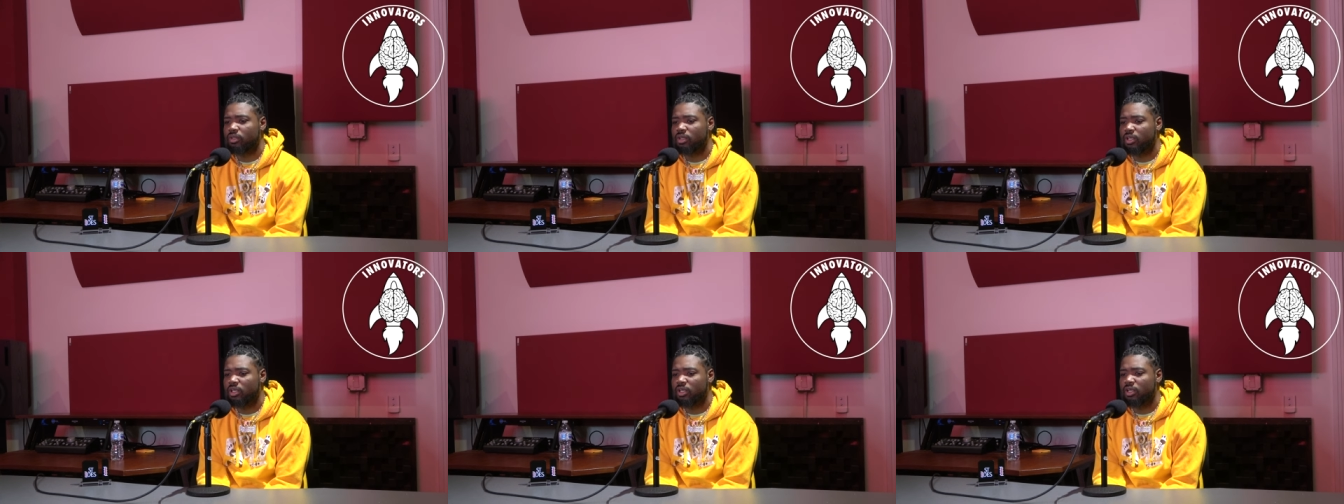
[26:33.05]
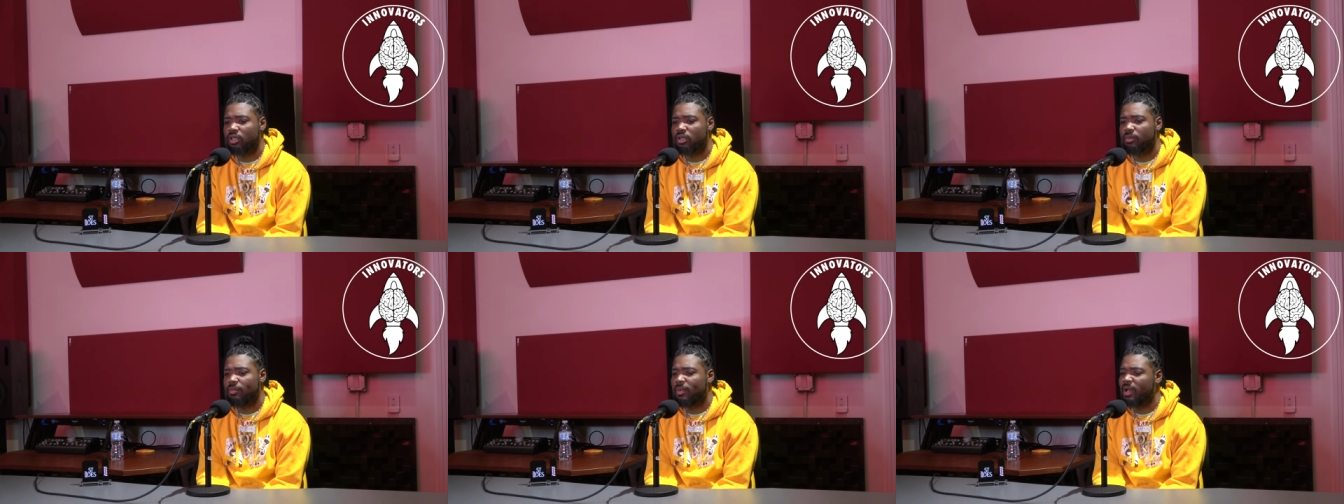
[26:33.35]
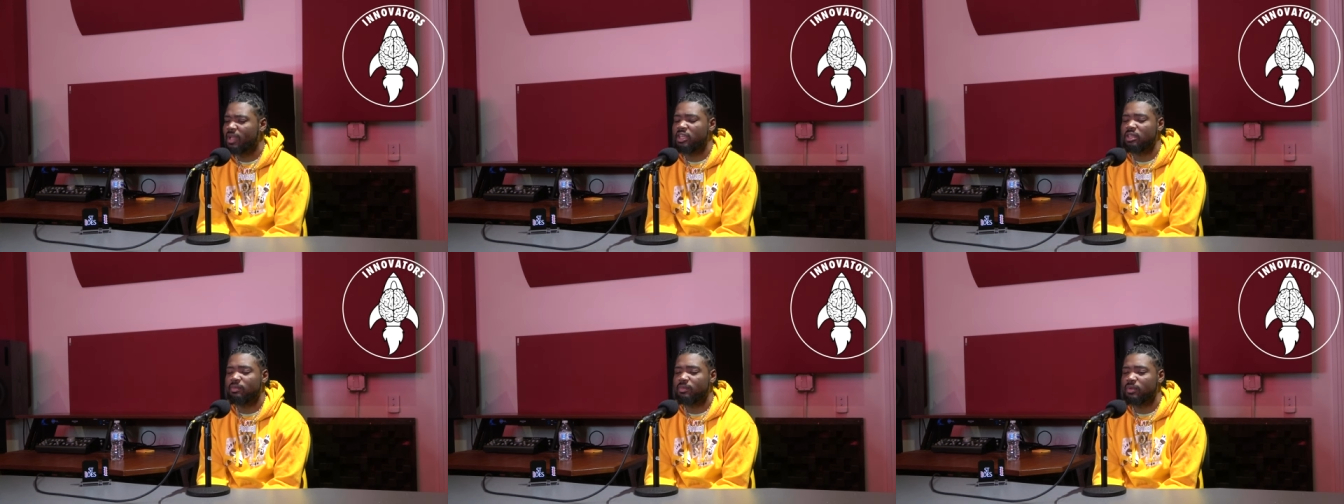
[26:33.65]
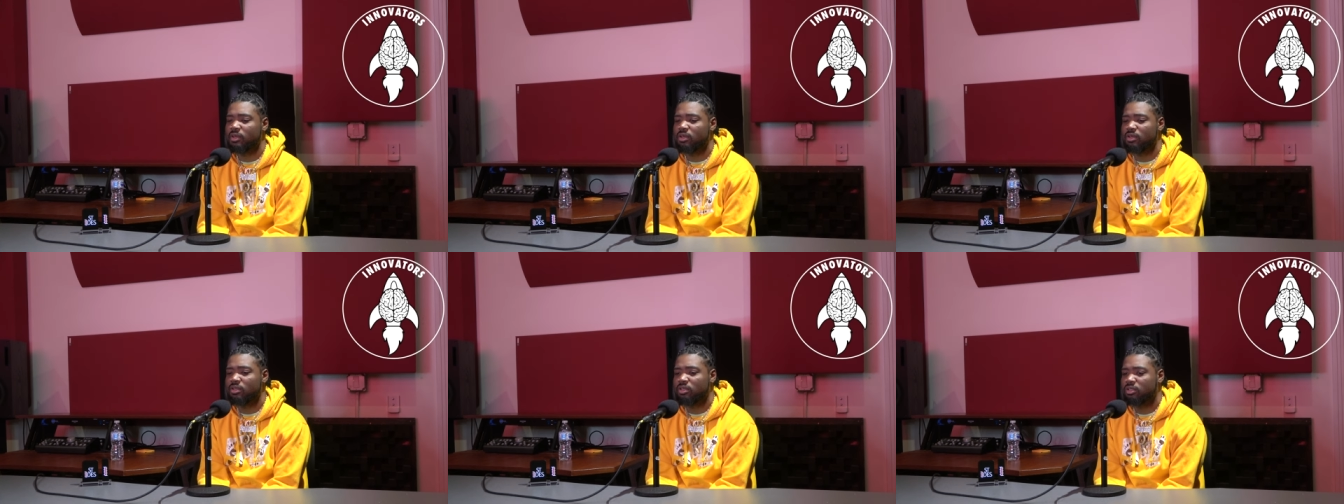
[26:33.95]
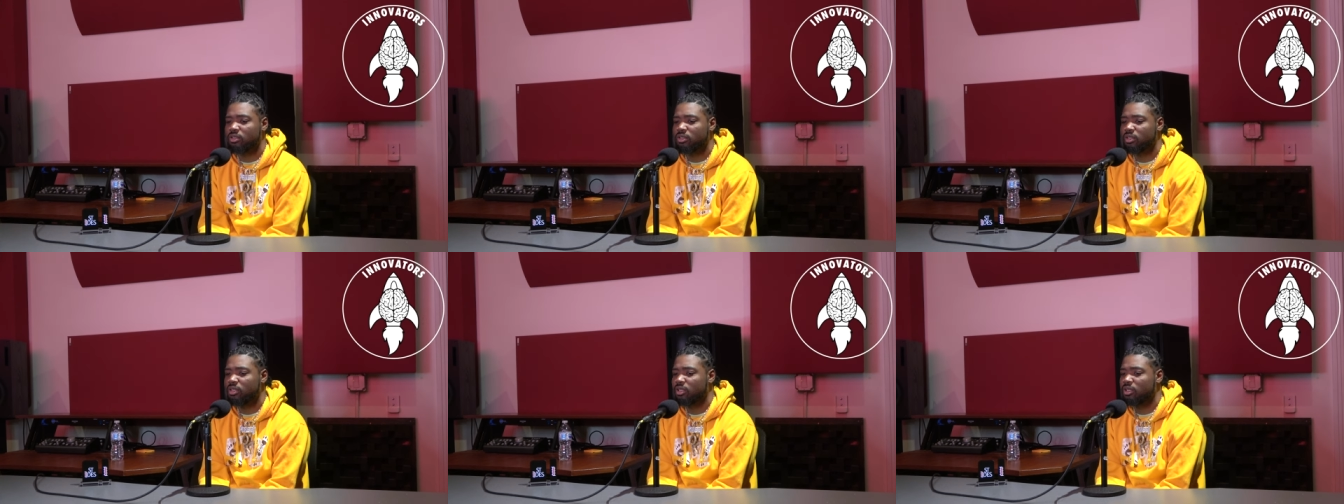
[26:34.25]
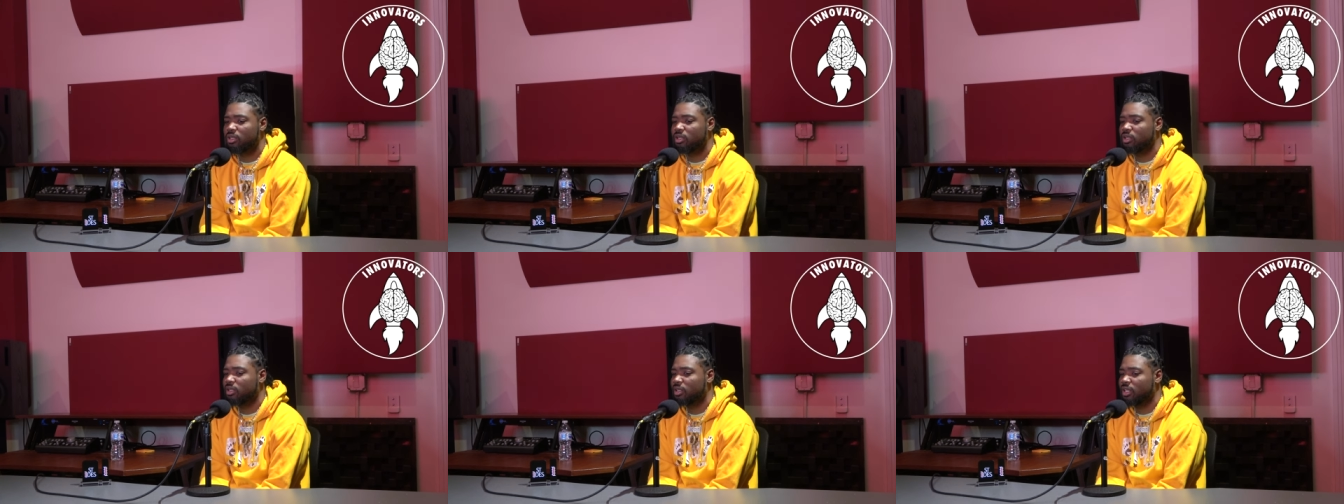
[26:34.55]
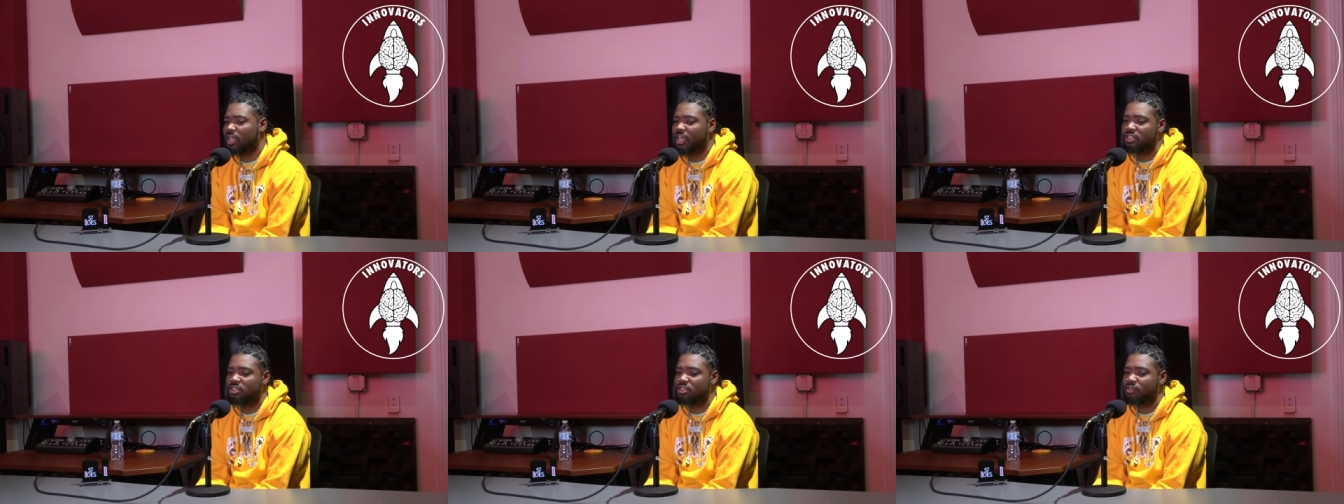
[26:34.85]
Uh, my email, yeah. uh,
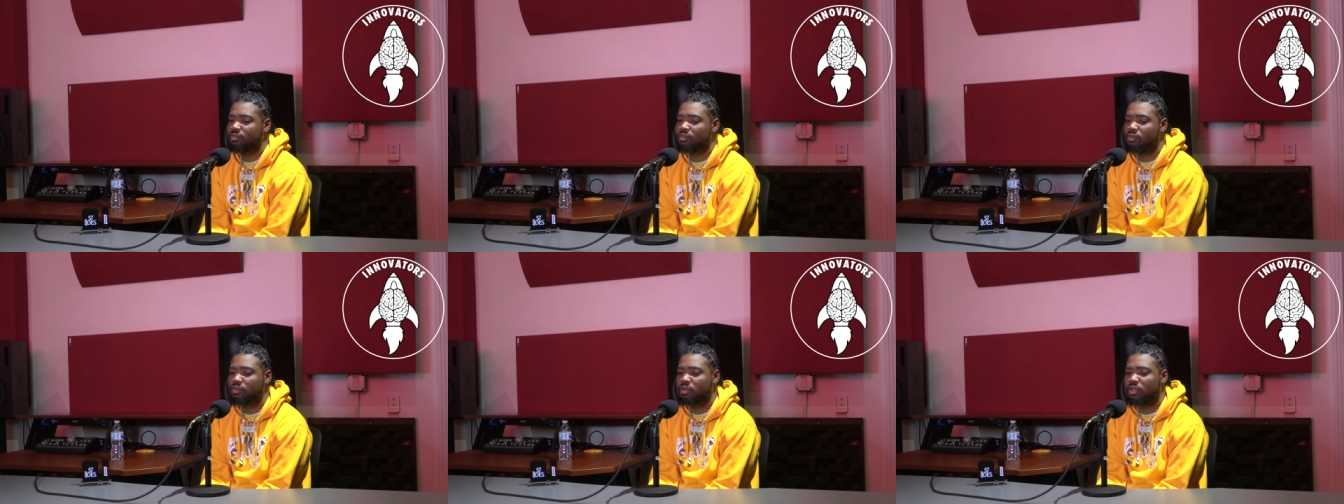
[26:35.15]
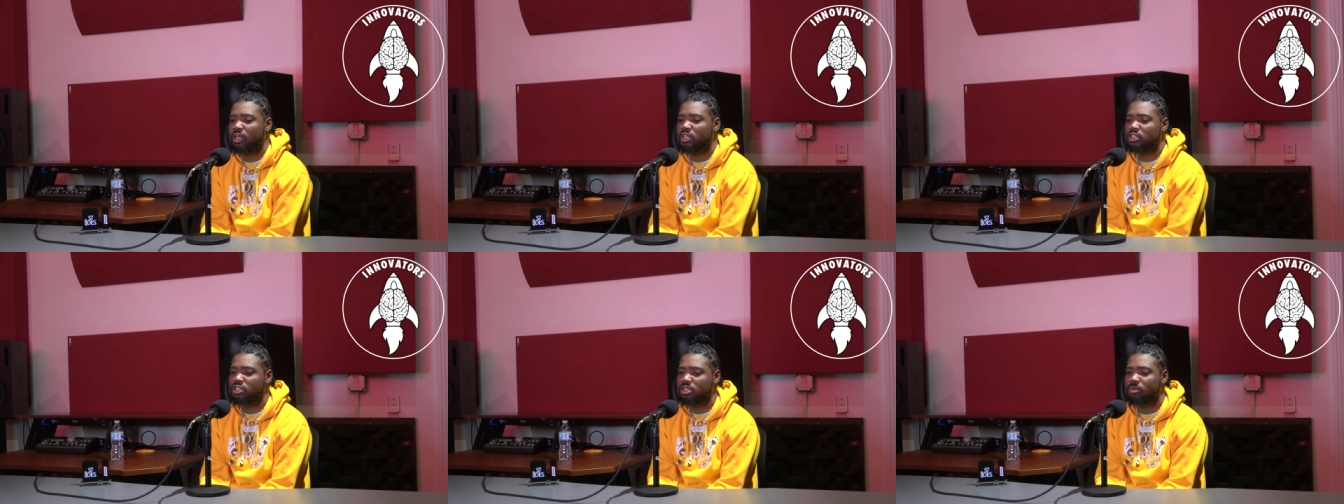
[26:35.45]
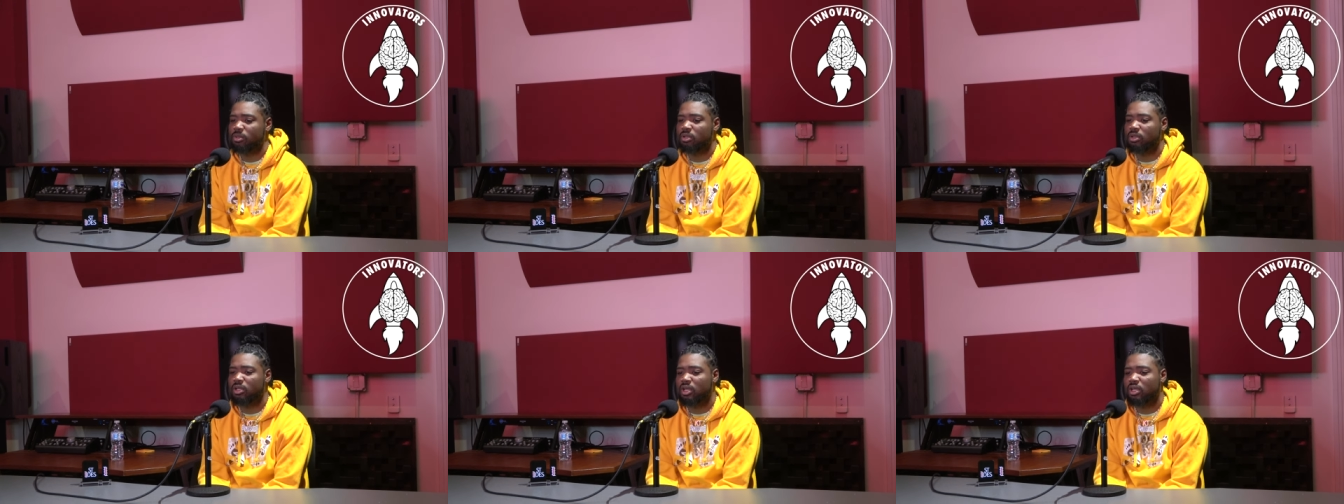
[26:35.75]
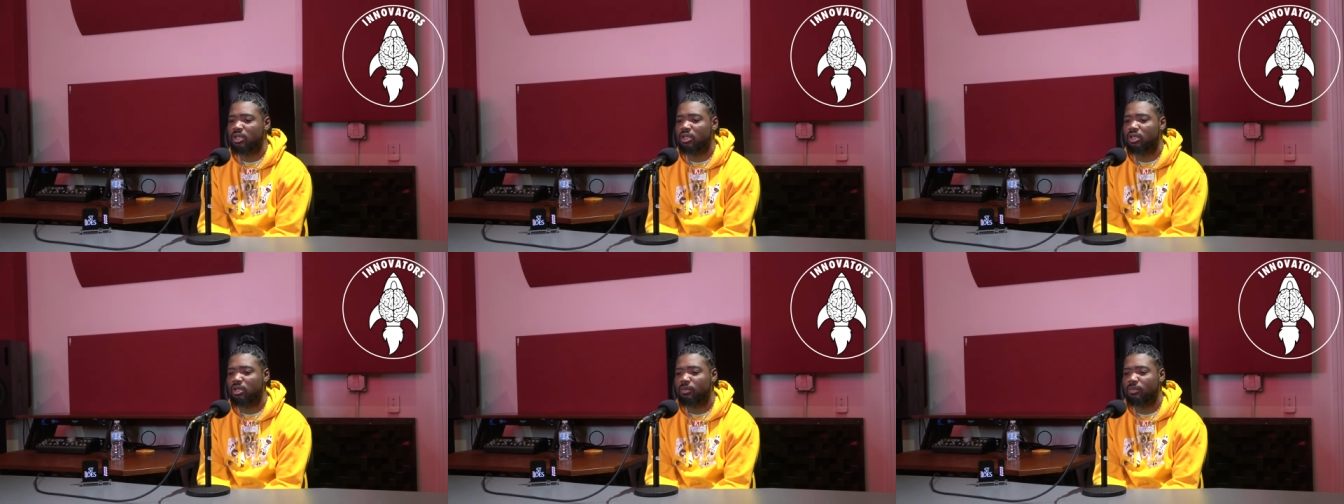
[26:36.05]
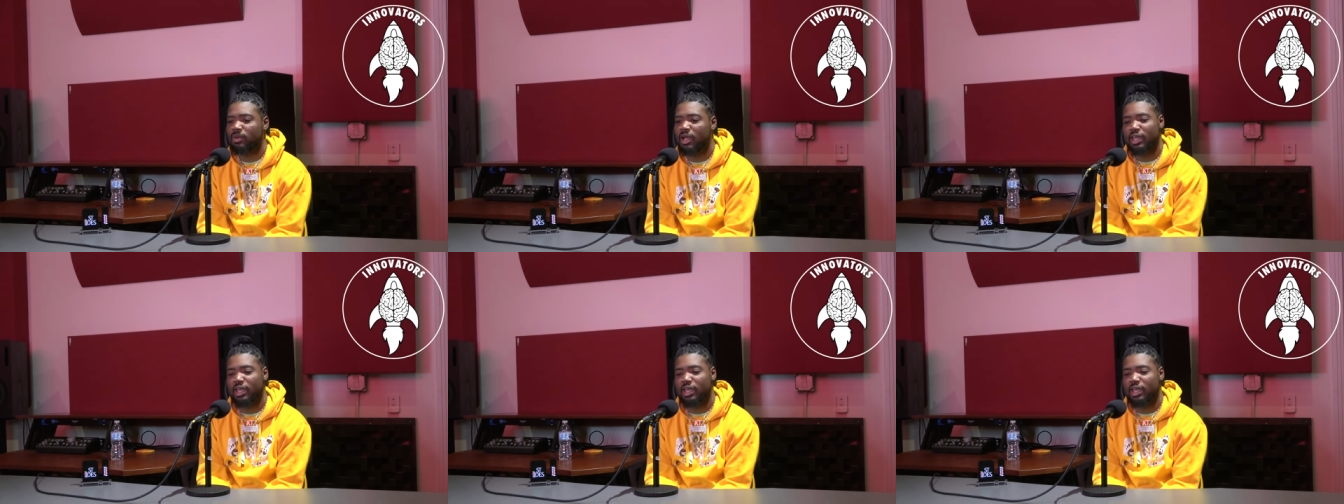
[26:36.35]
kt4n at gmail.com.